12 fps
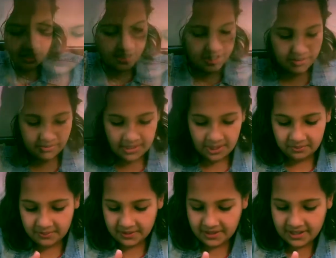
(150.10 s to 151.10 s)
So now
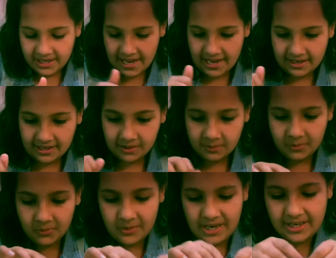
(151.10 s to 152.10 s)
we're going to add our
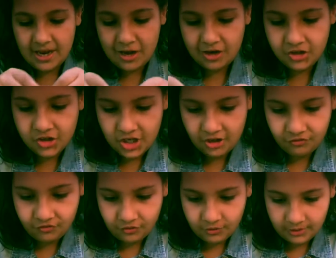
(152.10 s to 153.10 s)
red gel
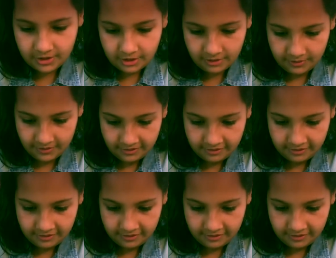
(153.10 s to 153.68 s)
food color.